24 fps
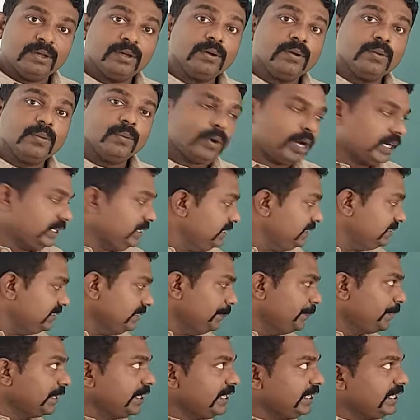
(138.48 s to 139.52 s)
What is a
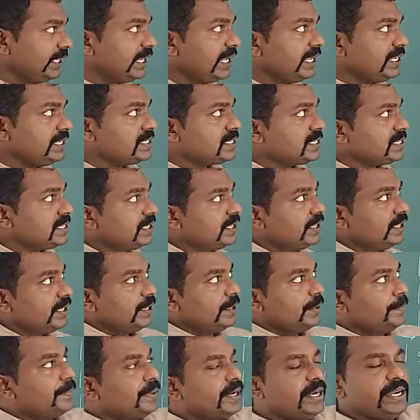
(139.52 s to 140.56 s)
predicate?
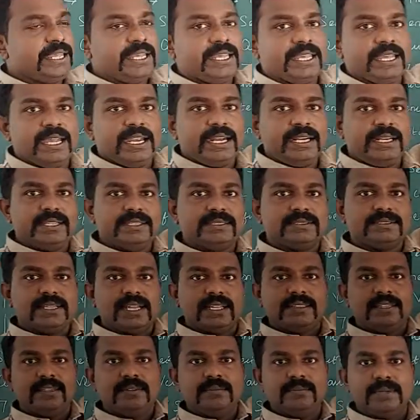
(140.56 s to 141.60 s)
Predicate is
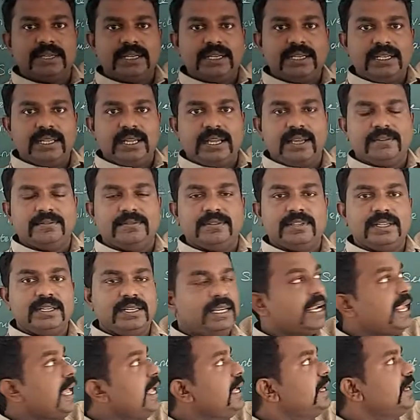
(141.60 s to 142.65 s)
nothing but a
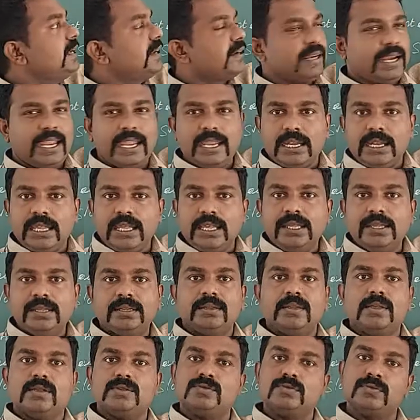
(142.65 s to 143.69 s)
word like
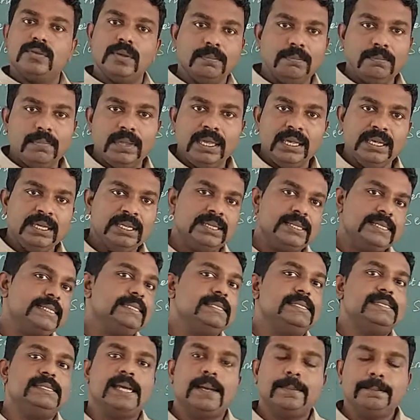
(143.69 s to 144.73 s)
raining,
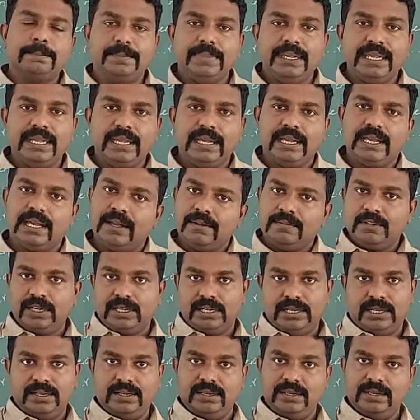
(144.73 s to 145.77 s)
swimming, jumping, a
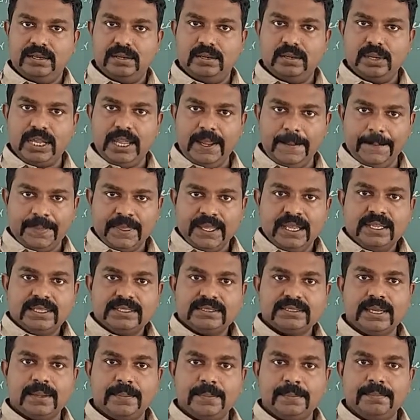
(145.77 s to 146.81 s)
word, okay,
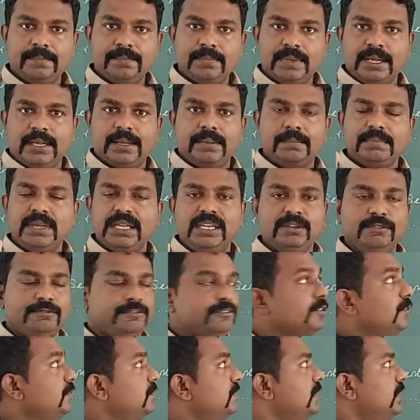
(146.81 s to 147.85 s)
some
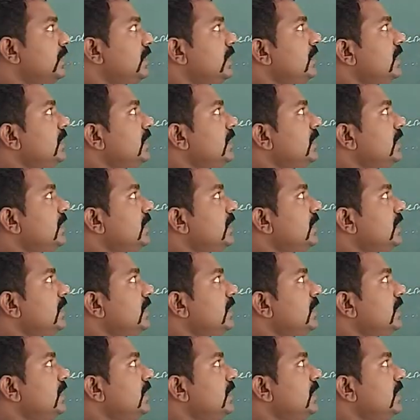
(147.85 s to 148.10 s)
meaningful word.